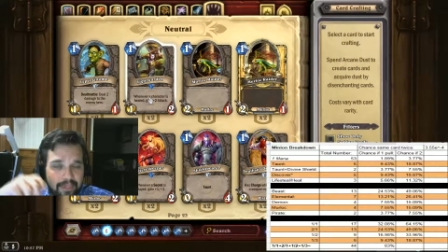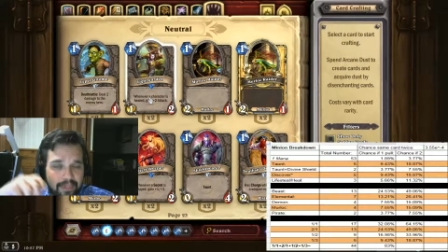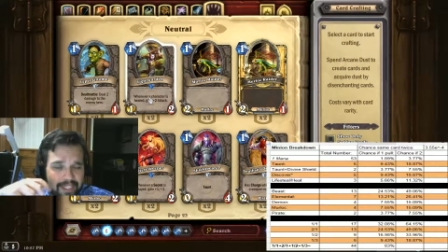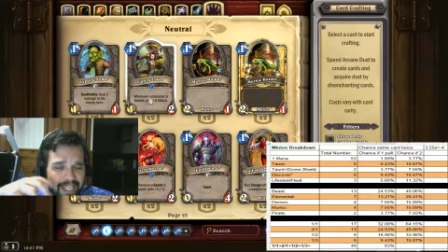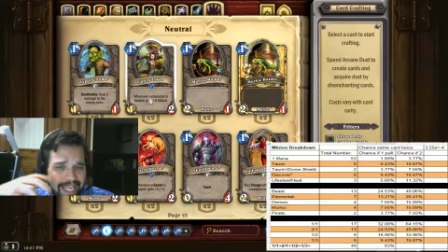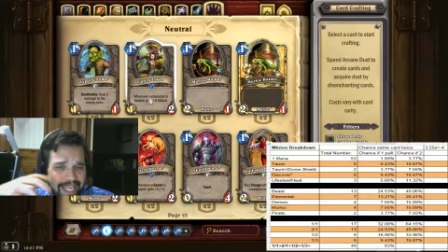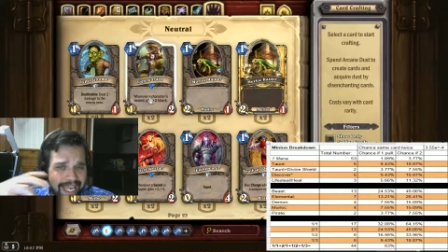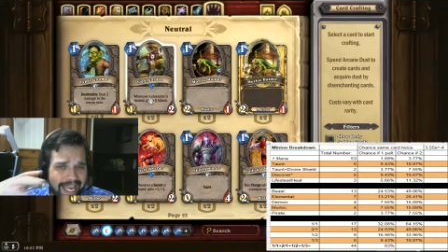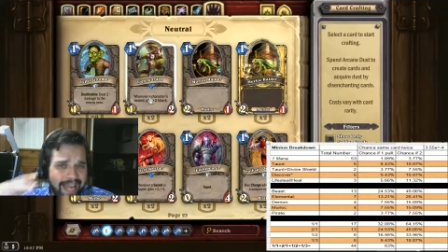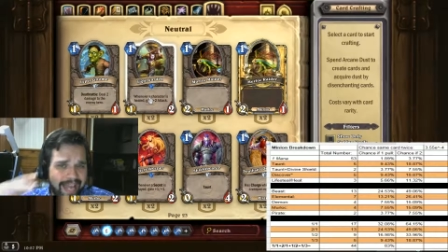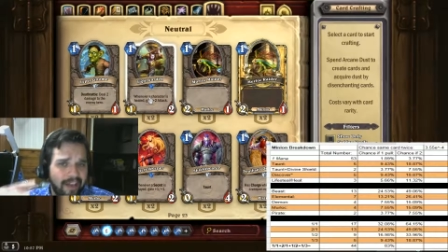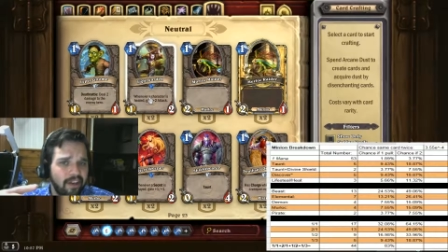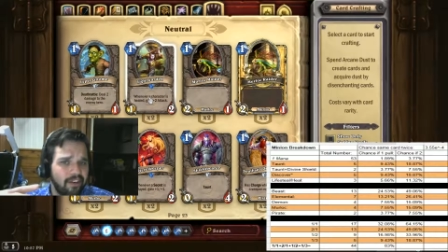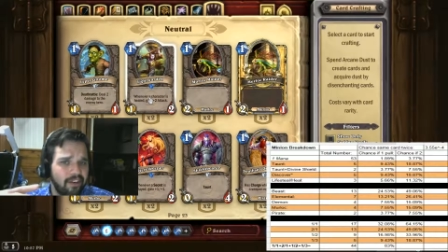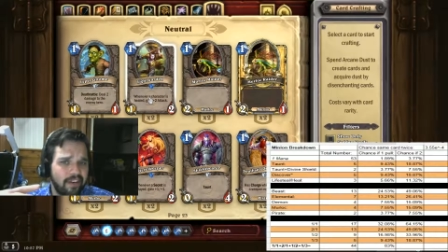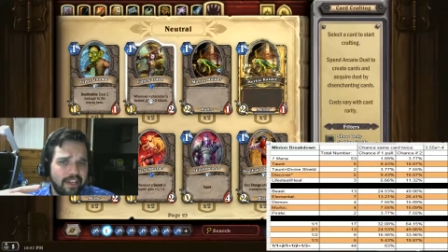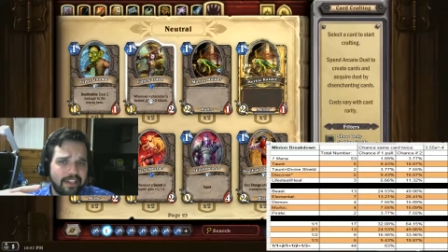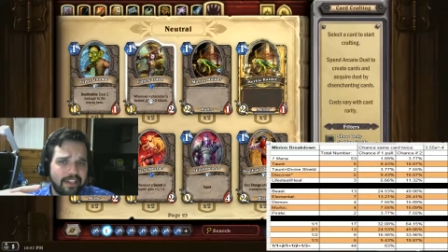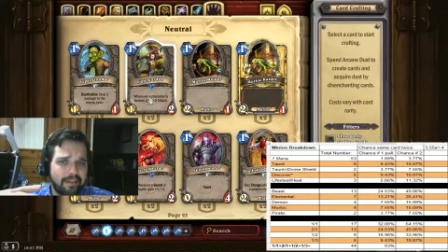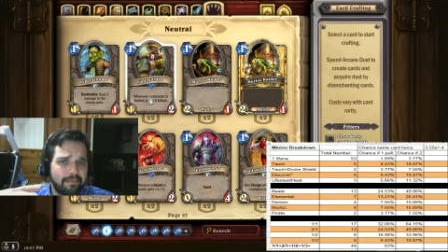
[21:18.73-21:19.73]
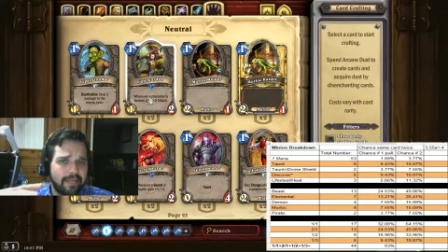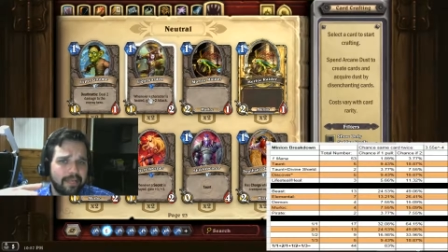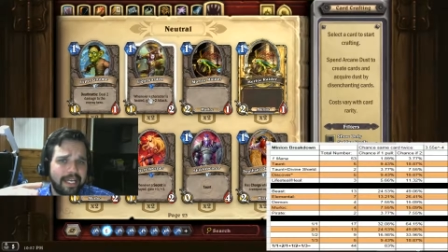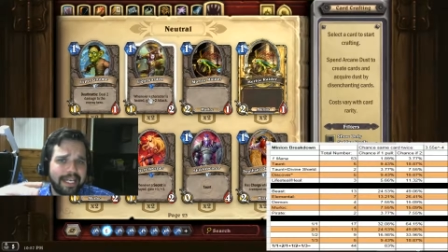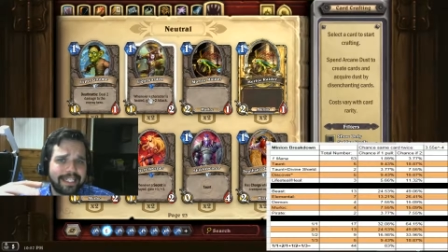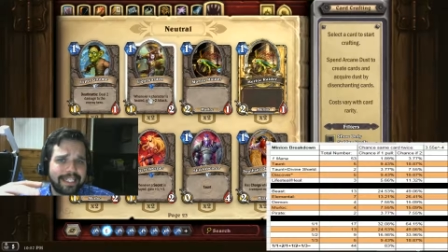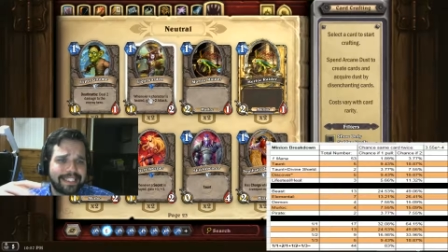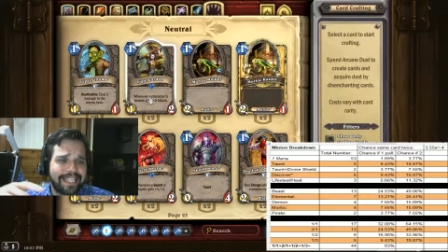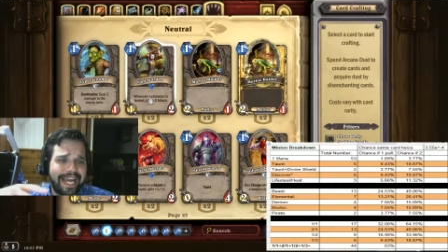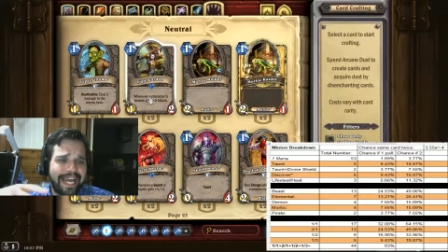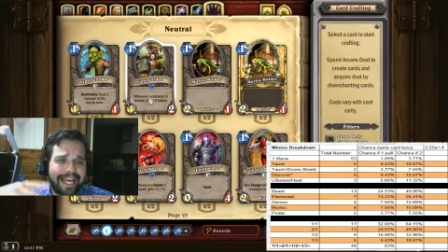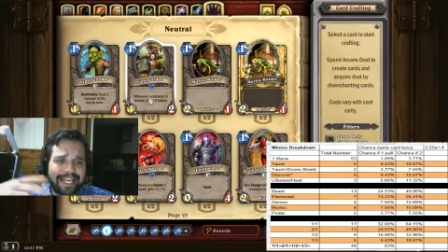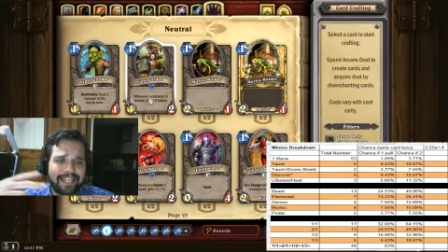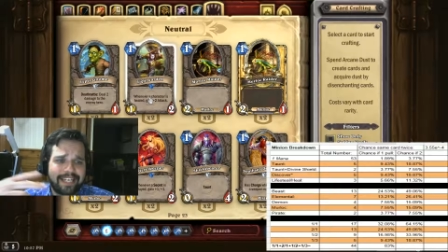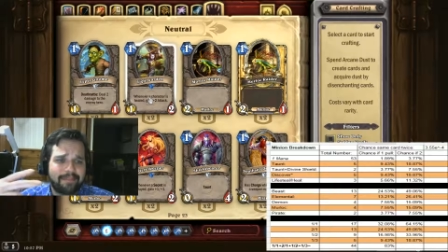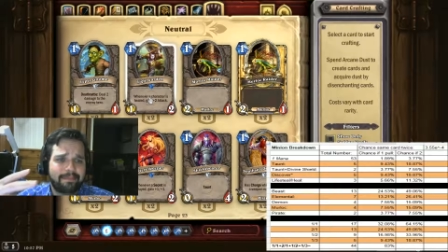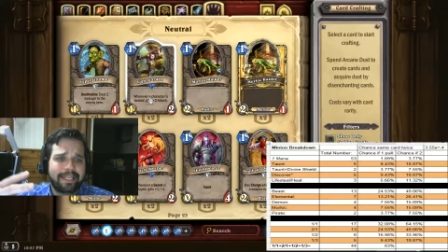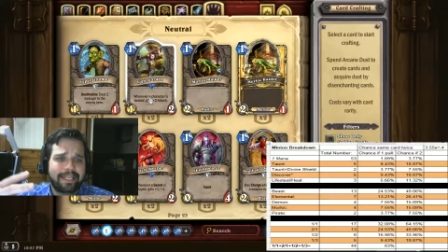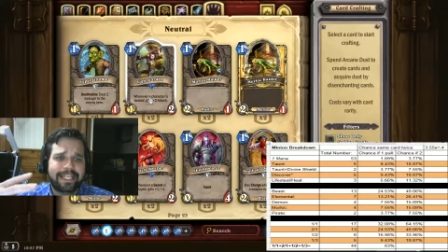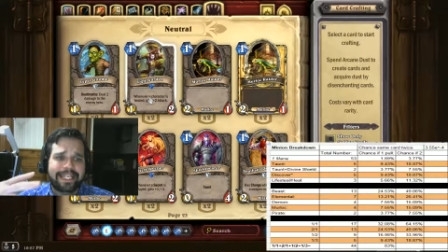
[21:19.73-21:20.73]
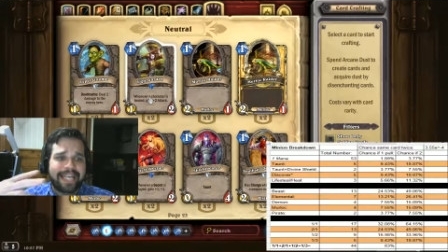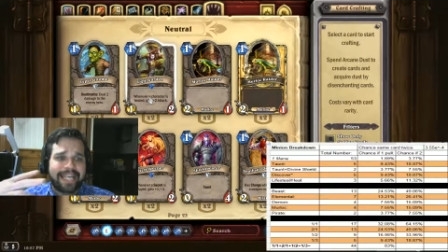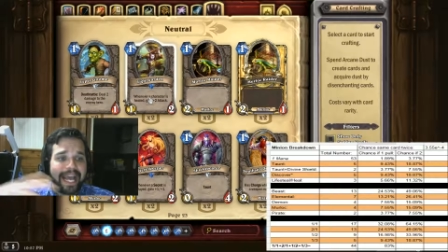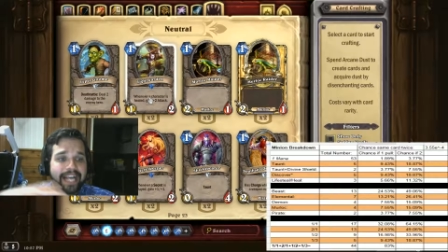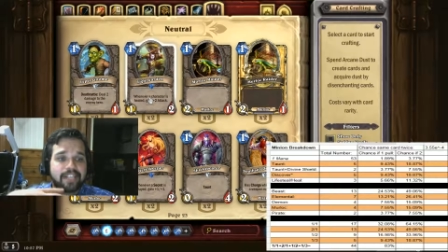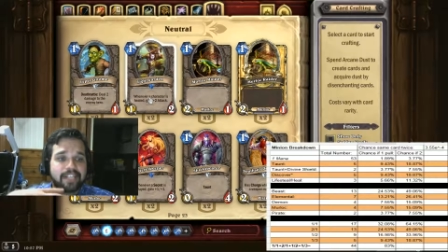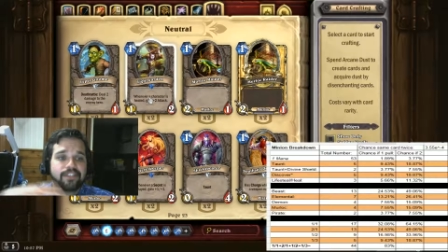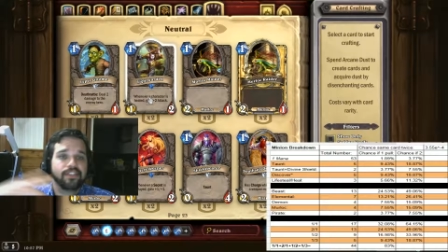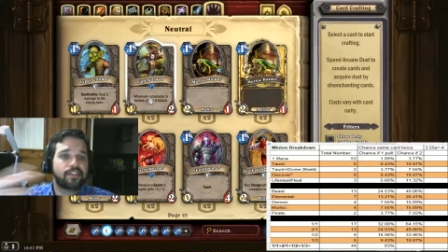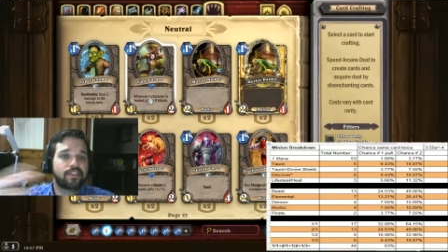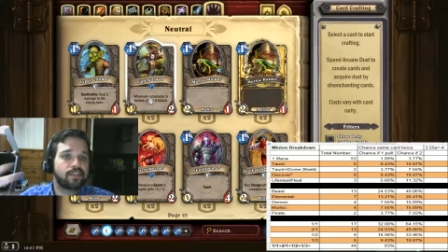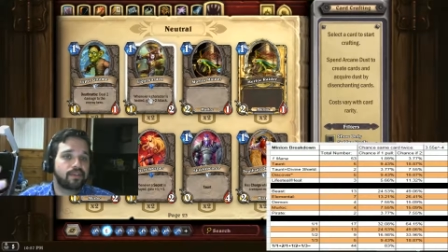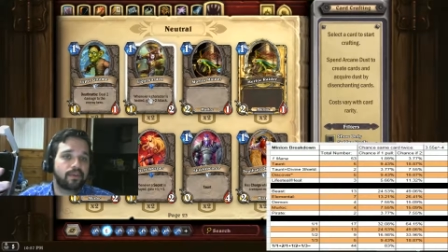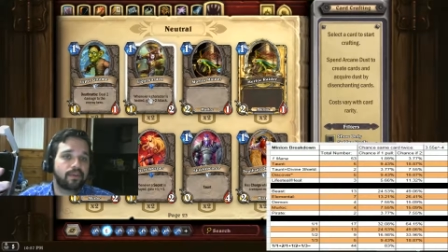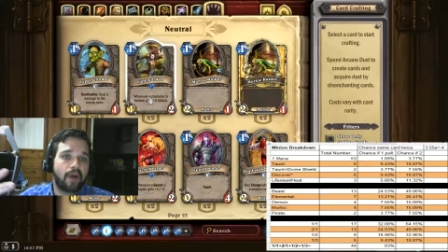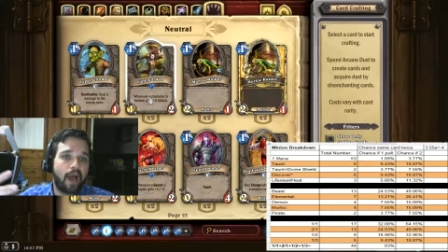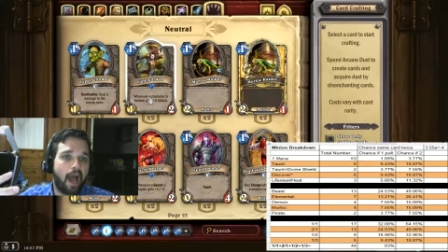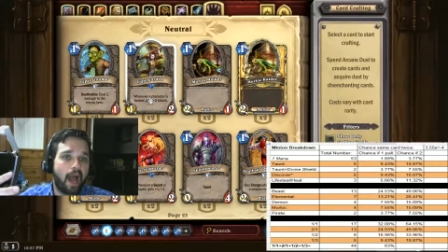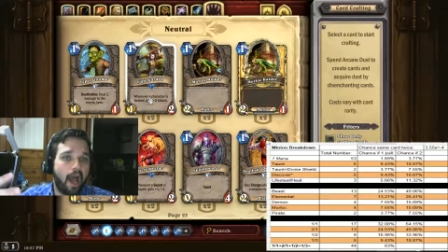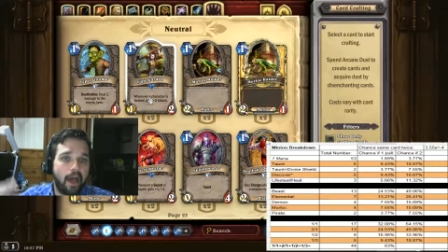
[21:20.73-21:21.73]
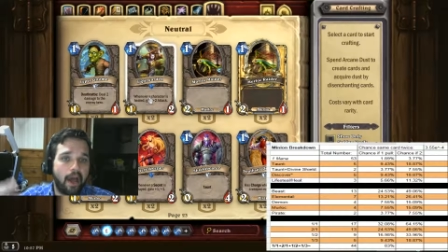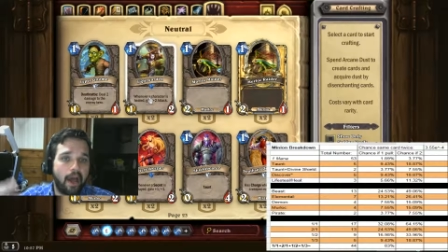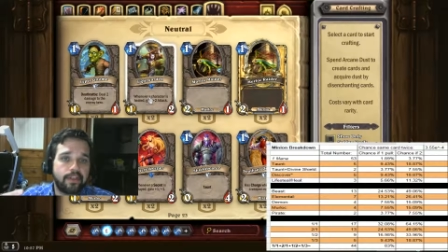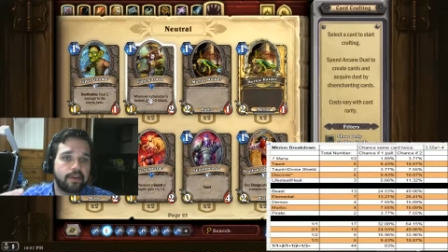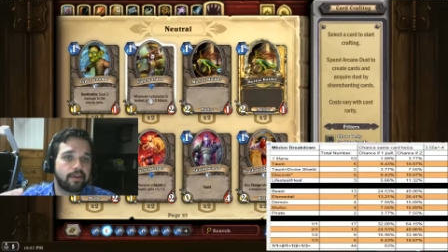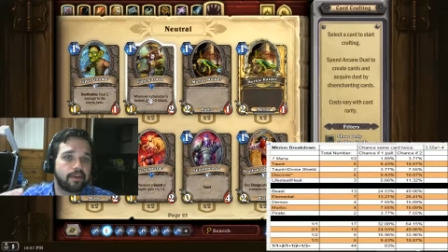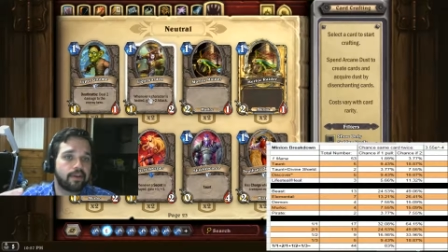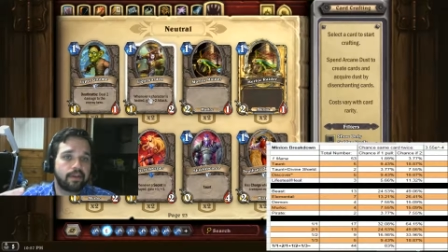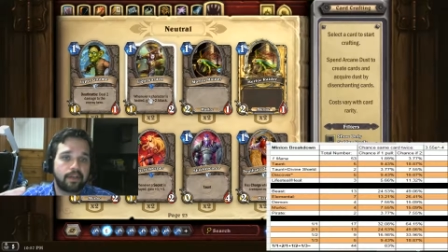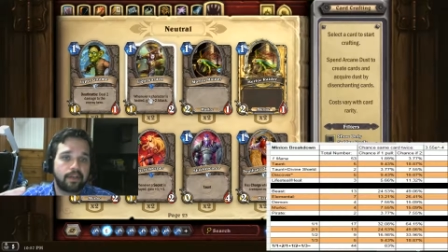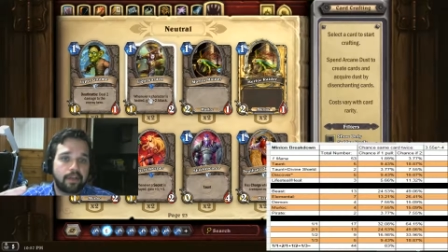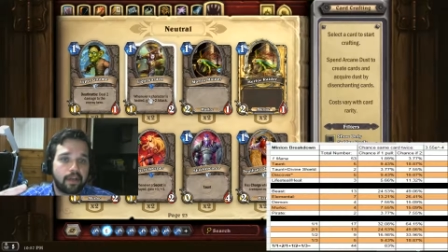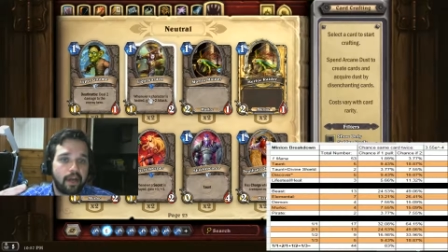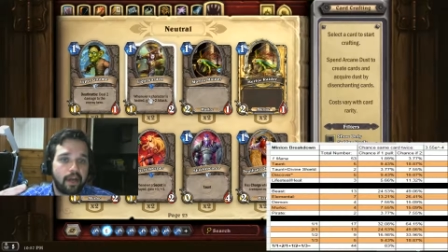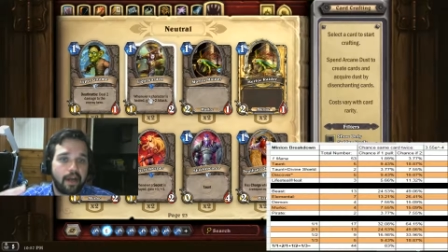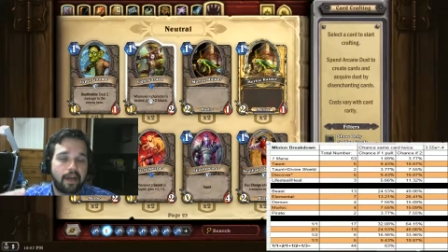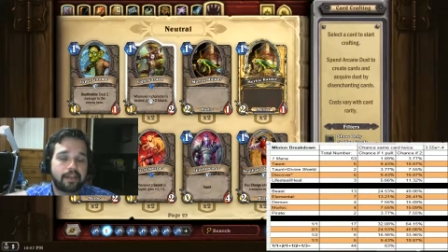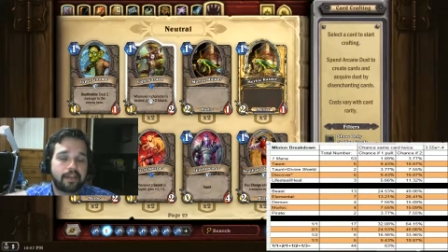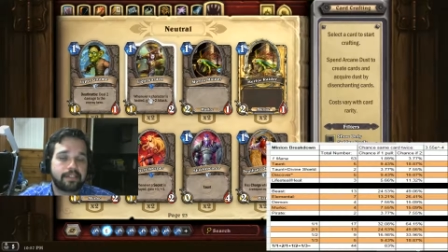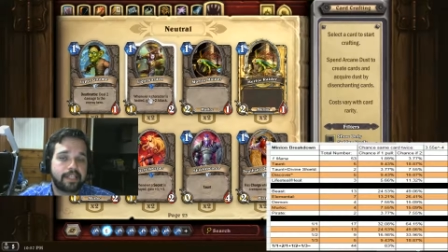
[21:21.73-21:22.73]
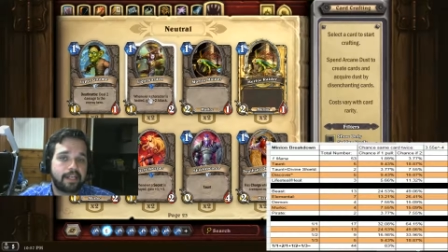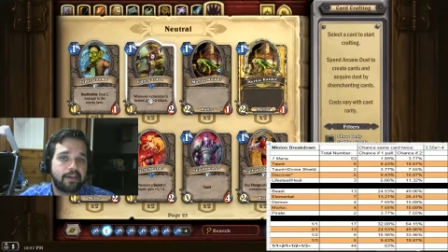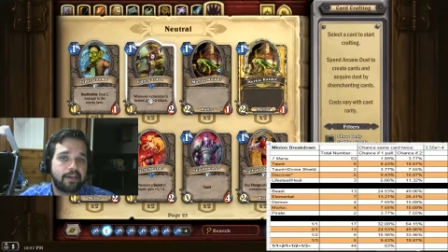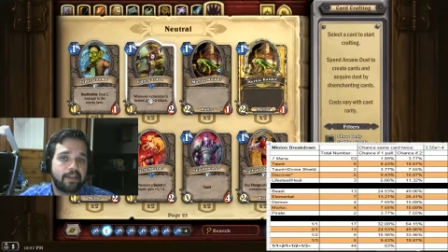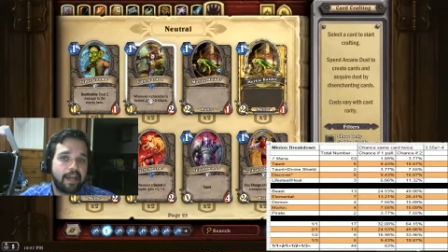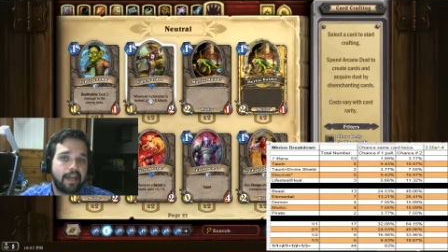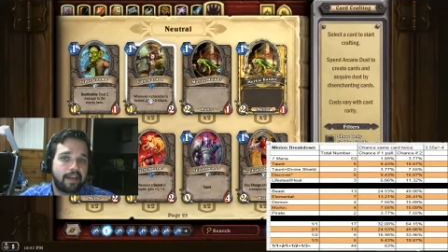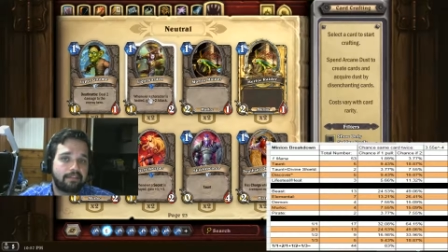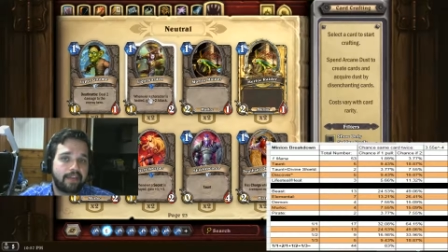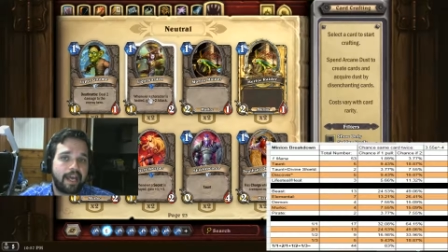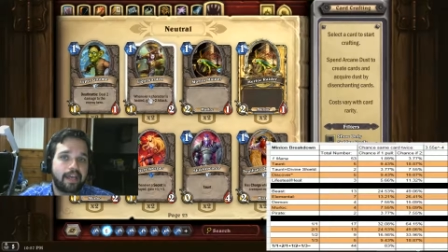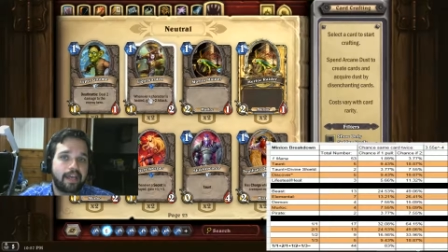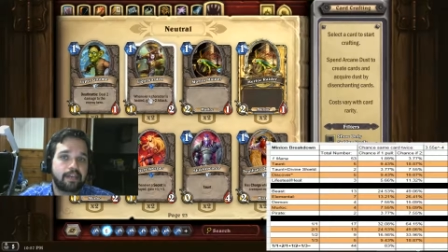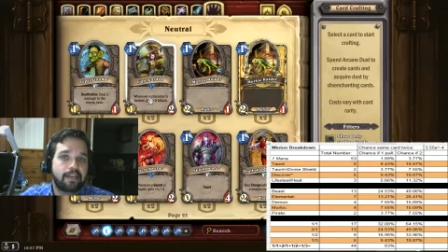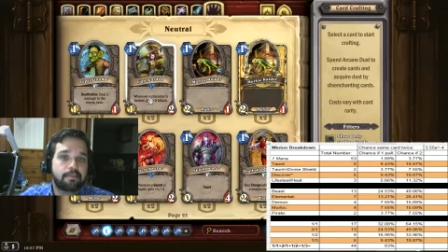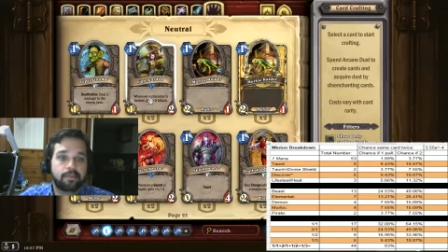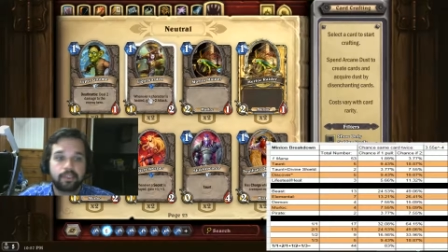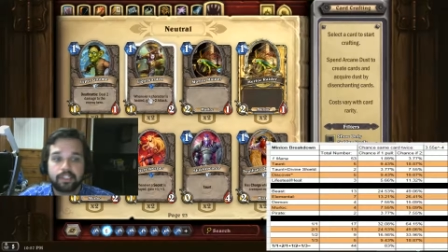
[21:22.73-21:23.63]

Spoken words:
algorithm, it's not going to be next to other cards that are that valuable,